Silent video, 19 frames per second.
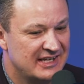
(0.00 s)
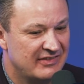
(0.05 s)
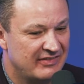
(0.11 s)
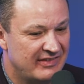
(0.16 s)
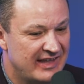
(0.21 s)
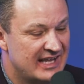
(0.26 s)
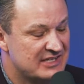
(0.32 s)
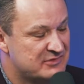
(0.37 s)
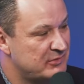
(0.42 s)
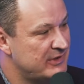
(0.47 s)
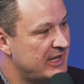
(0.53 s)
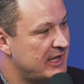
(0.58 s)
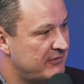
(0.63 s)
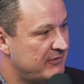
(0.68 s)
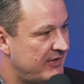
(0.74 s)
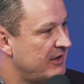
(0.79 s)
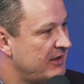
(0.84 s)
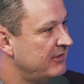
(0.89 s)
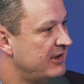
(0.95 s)
That's where that
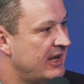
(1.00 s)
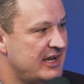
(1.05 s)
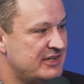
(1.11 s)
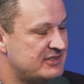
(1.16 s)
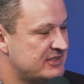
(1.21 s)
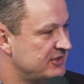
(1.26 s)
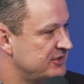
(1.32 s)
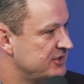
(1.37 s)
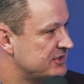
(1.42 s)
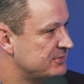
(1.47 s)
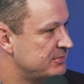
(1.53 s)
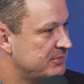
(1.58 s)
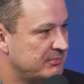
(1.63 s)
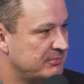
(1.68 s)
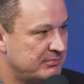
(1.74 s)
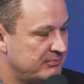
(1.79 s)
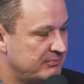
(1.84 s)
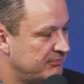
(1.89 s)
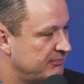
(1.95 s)
foundation just
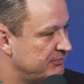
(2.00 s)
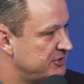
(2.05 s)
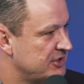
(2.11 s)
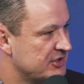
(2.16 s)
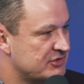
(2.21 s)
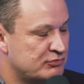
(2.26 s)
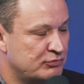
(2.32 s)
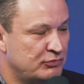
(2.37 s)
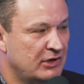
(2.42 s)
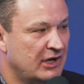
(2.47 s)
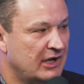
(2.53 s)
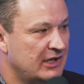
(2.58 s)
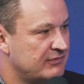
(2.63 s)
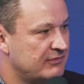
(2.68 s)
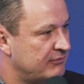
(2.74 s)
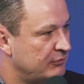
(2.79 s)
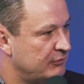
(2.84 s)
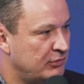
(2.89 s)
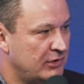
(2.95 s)
really
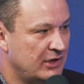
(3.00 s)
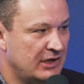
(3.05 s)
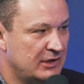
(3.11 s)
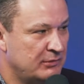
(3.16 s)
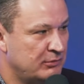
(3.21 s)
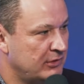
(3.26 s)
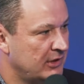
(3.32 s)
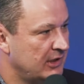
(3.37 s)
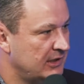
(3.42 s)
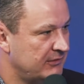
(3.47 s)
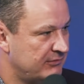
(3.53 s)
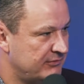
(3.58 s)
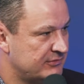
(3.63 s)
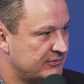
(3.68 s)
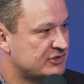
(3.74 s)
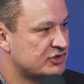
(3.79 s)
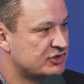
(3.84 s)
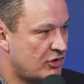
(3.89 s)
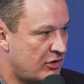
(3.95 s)

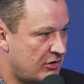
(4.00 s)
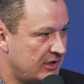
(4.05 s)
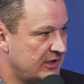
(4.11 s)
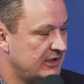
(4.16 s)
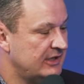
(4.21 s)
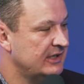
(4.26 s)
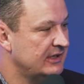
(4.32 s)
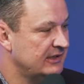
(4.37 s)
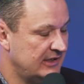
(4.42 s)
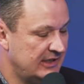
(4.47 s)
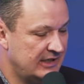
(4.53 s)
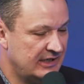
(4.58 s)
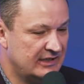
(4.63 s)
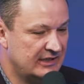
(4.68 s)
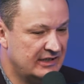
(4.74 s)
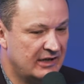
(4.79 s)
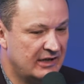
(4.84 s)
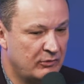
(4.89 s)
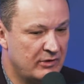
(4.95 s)
started,
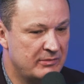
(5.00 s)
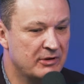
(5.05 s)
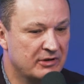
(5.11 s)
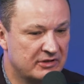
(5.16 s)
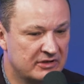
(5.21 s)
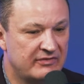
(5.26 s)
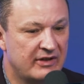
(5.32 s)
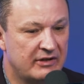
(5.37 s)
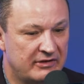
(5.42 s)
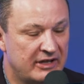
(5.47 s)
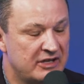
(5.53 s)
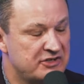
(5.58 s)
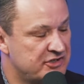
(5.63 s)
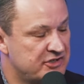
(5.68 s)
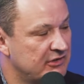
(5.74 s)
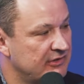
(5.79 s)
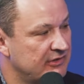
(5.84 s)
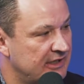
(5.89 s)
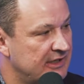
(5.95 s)
and we built a
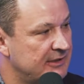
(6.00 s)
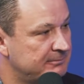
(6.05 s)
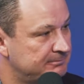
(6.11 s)
foundation on that.